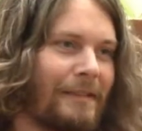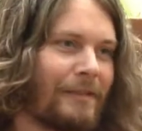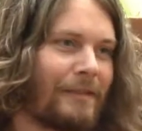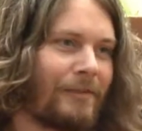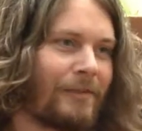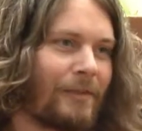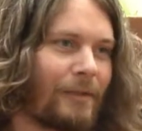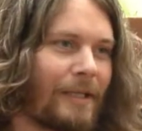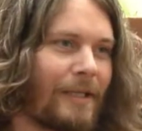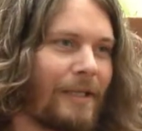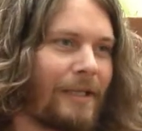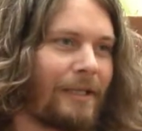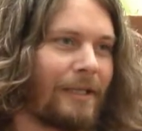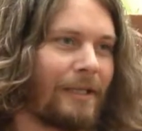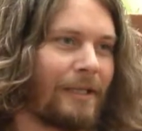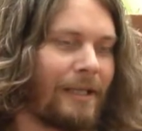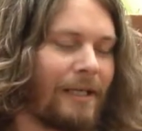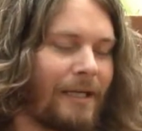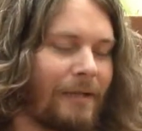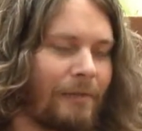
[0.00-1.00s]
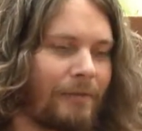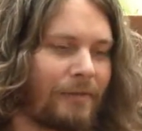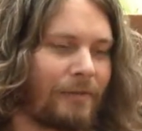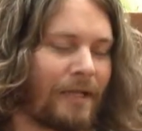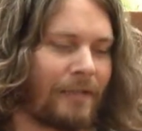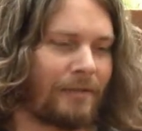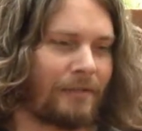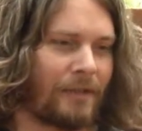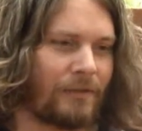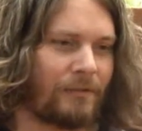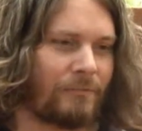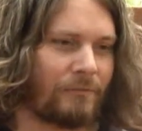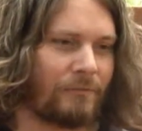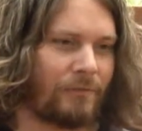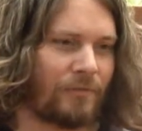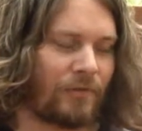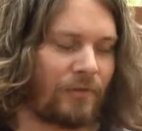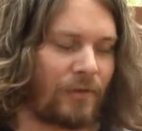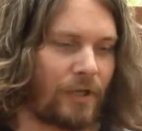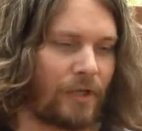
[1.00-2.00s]
So yeah, I
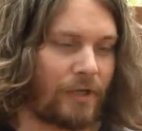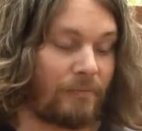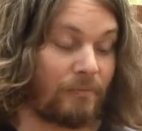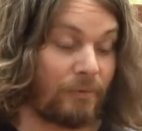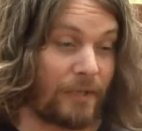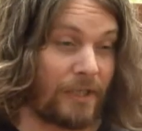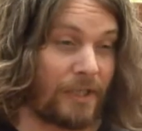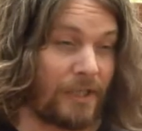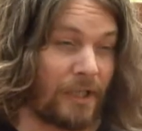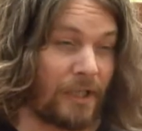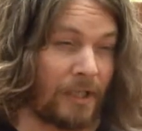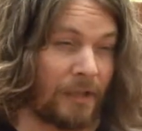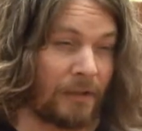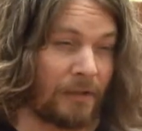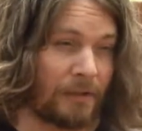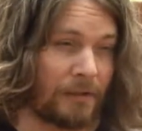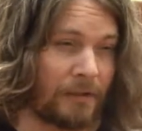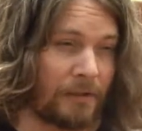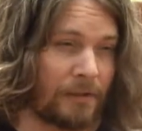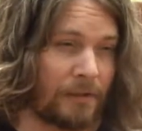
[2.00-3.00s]
started pretty young.